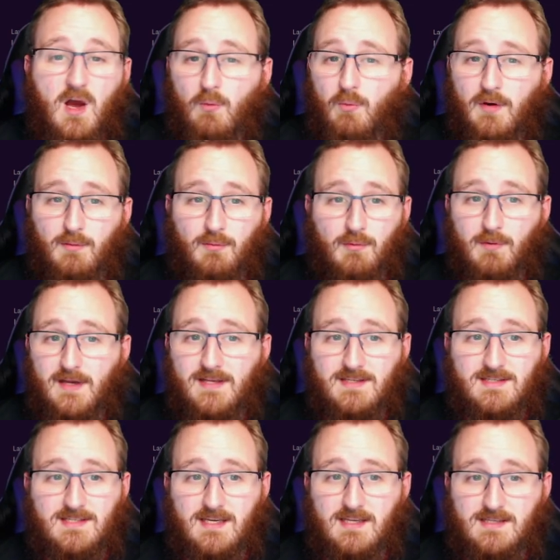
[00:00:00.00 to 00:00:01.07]
We will wait and
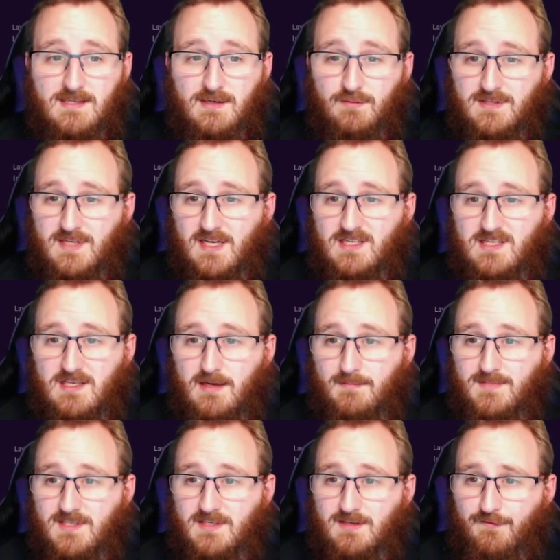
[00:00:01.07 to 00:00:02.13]
see until this actually
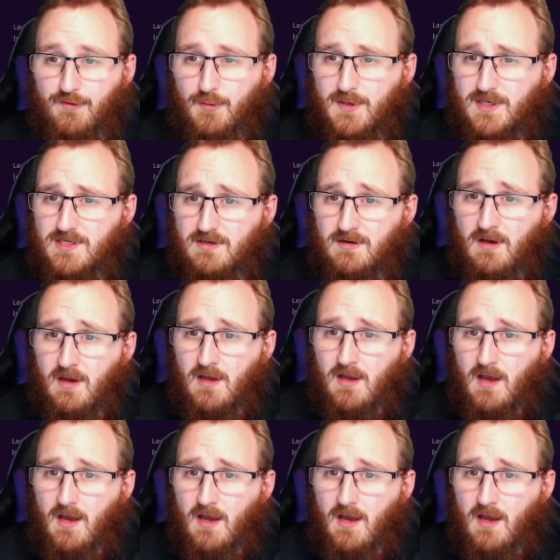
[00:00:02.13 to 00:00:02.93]
comes into fruition.